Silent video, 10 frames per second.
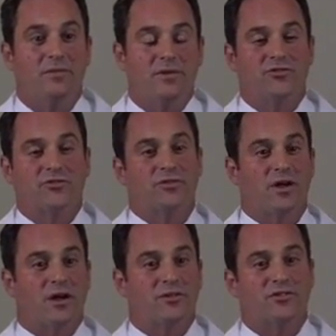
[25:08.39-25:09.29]
This
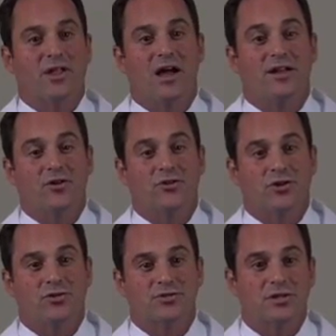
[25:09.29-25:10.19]
slide here
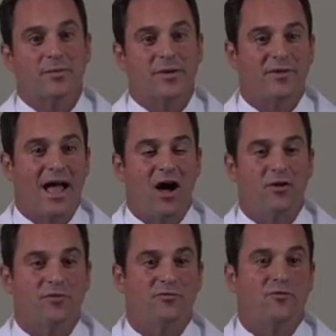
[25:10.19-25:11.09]
shows a little bit of
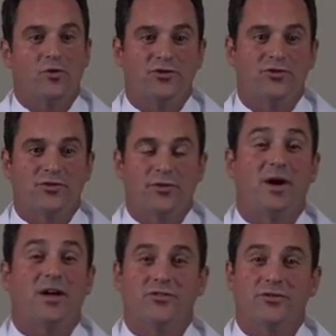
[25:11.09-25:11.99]
how the forces of the
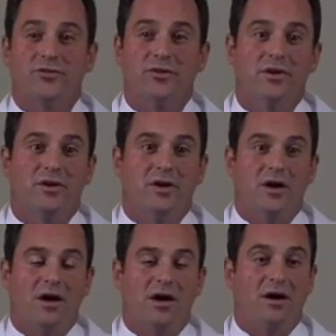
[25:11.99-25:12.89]
muscle
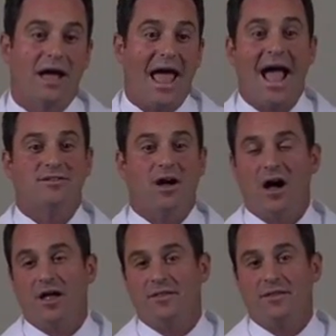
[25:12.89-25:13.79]
act
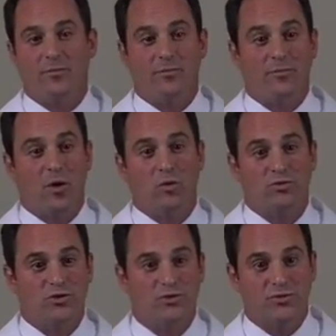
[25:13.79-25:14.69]
on the
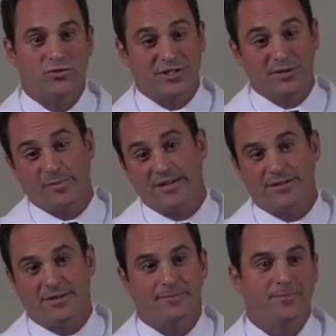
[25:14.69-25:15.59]
bone to displace
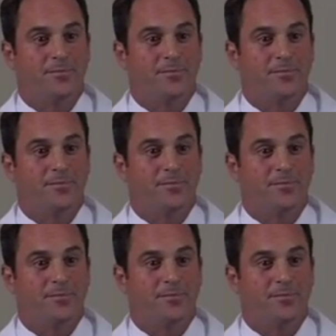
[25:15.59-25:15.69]
it.